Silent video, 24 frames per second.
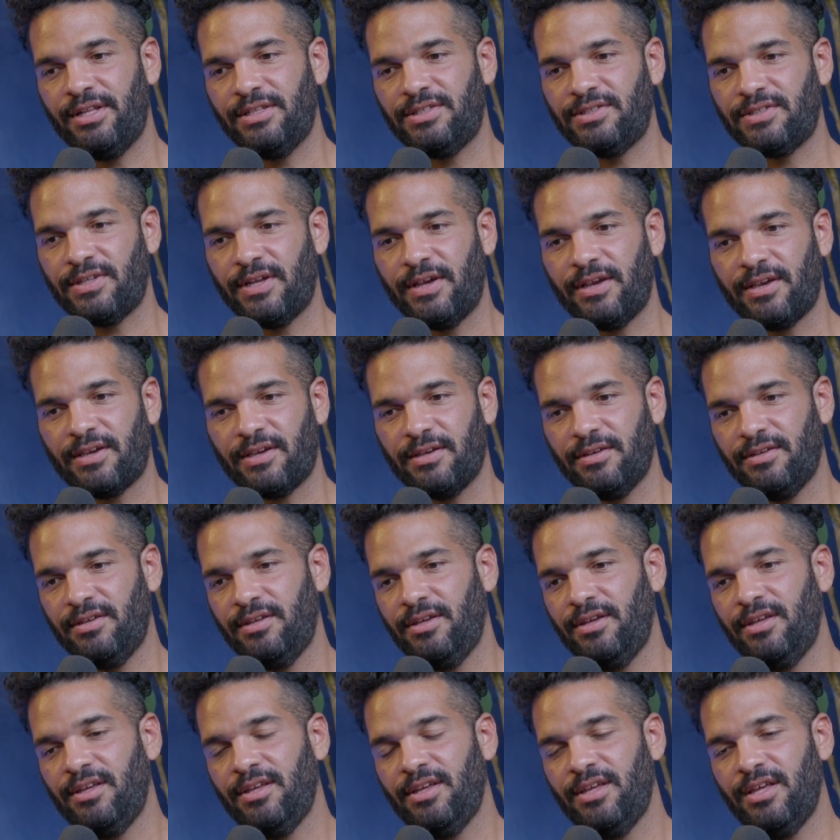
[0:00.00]
It's like
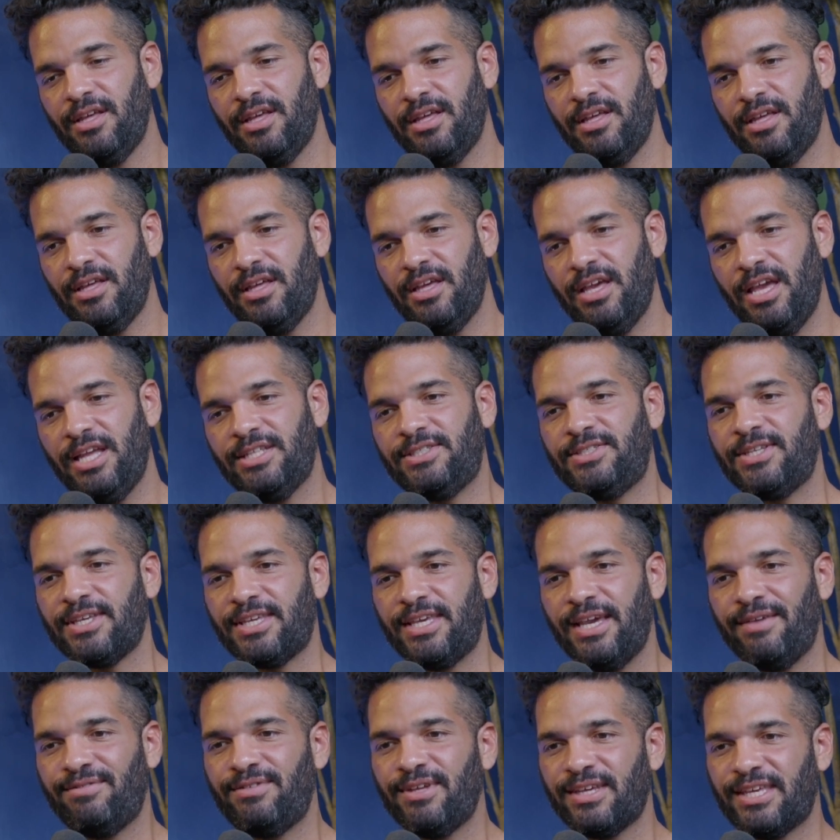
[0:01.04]
it's the
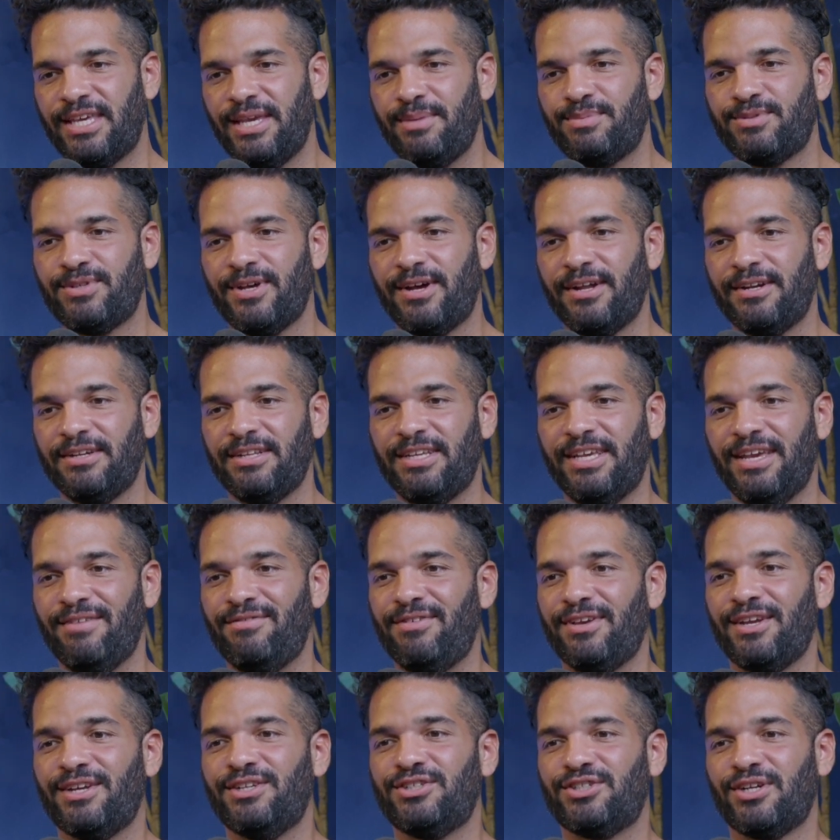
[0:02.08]
gift that keeps on
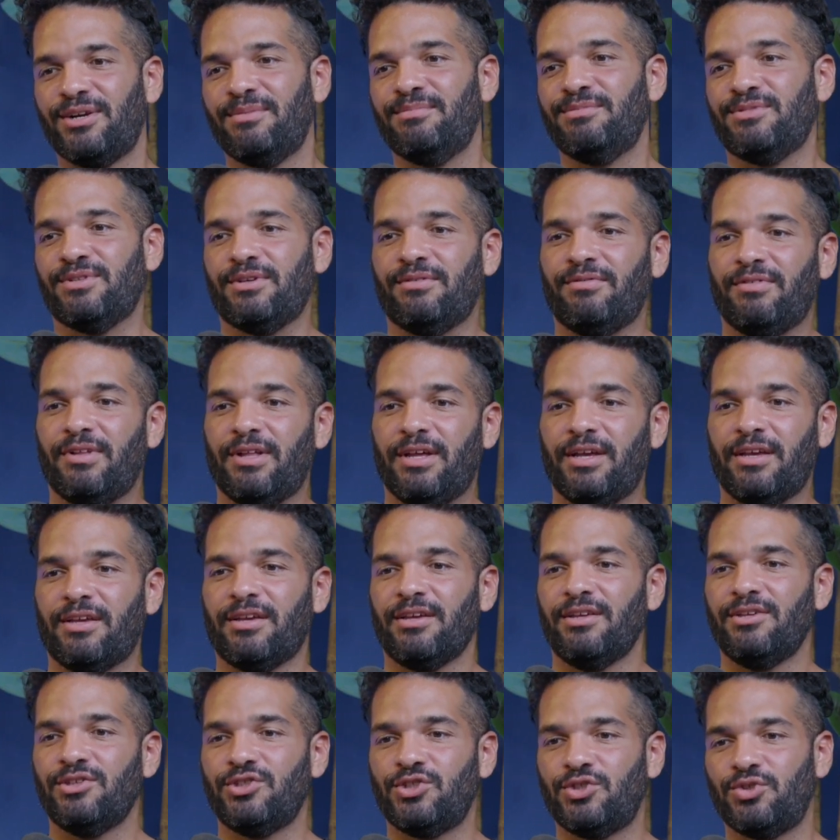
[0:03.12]
giving in terms of
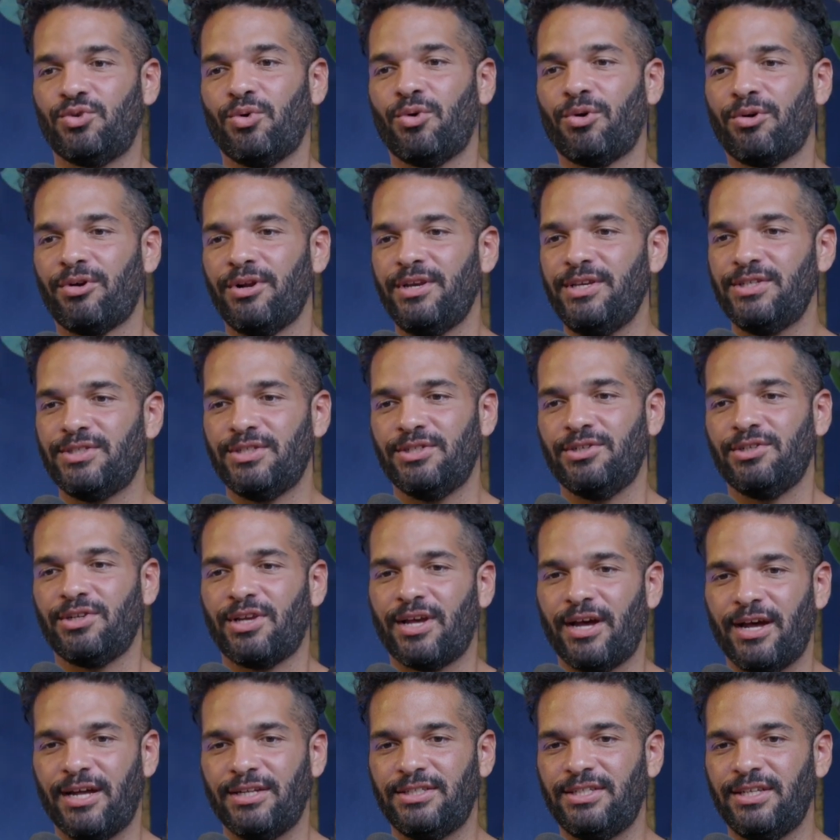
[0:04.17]
like stories and
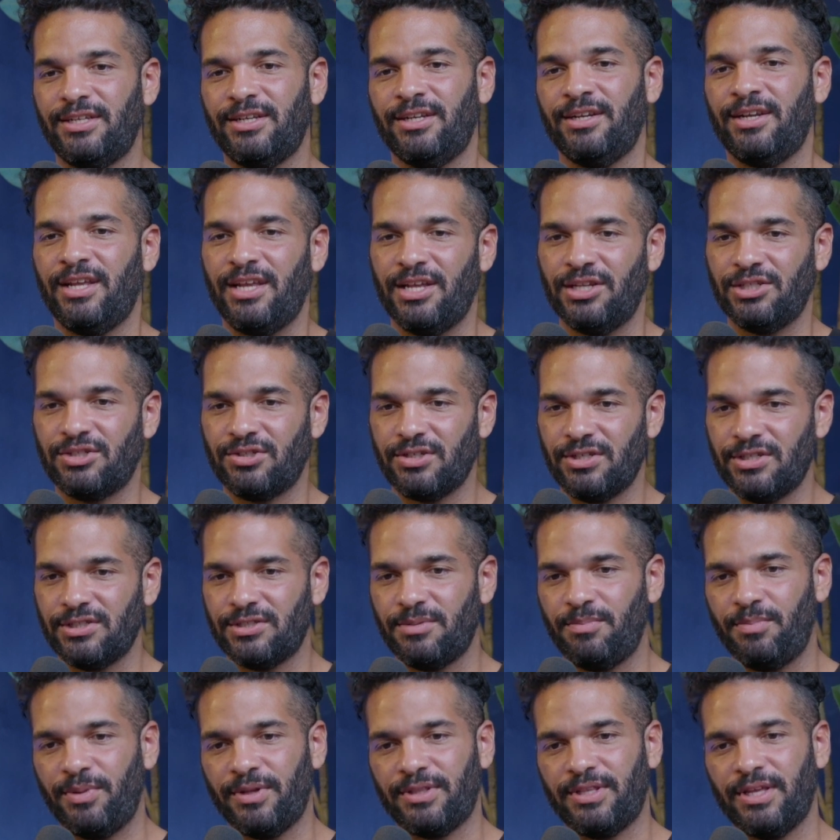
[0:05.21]
content and
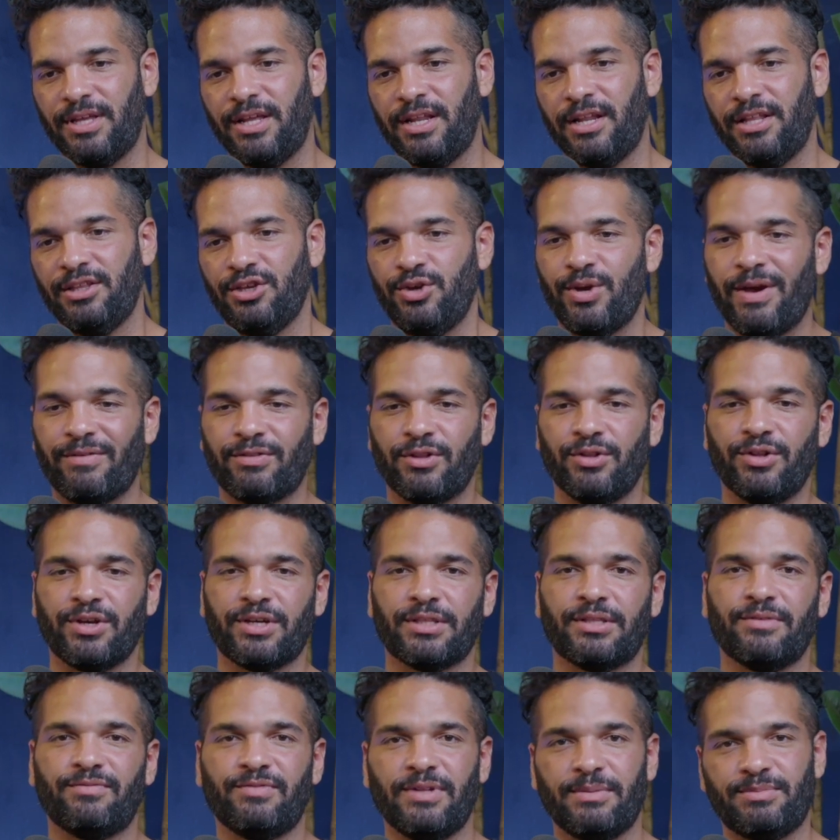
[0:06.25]
interest, but then you have to look
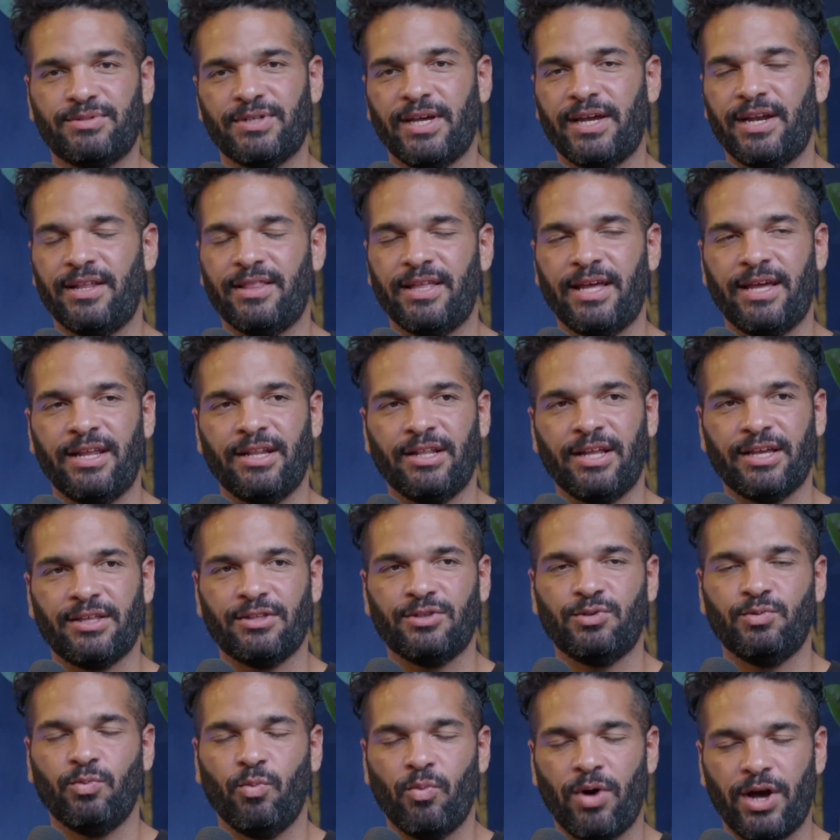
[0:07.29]
at the flip side of that and like
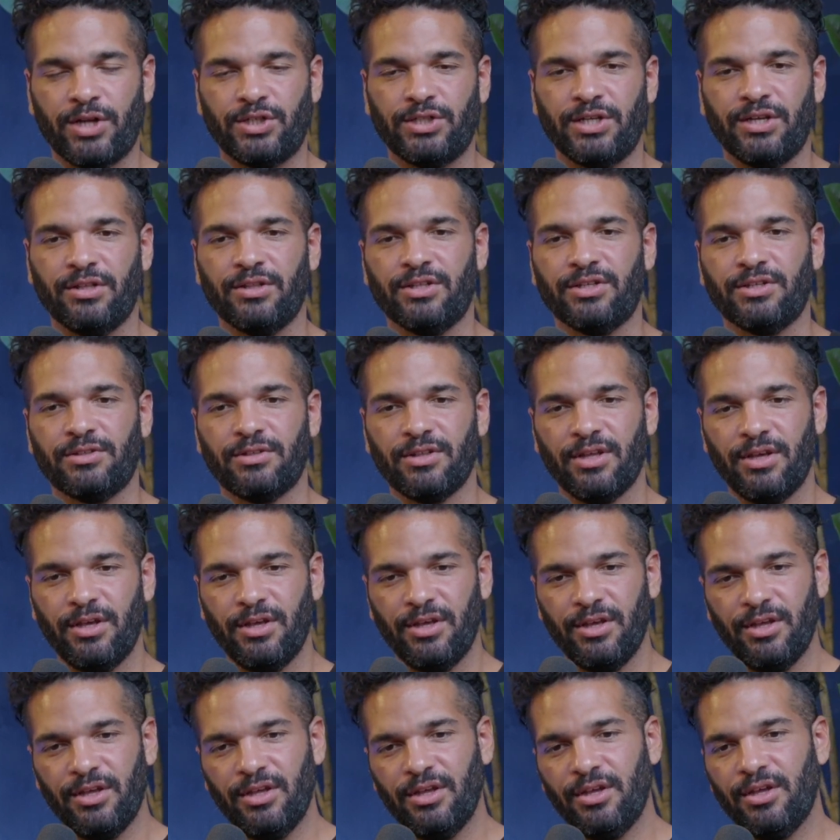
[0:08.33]
watching
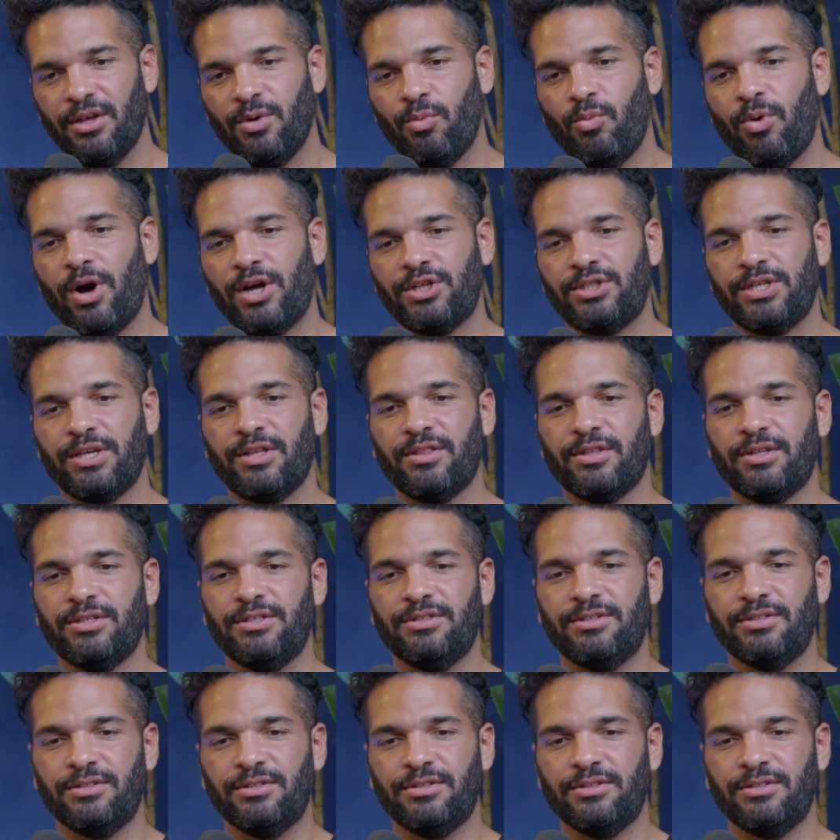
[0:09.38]
the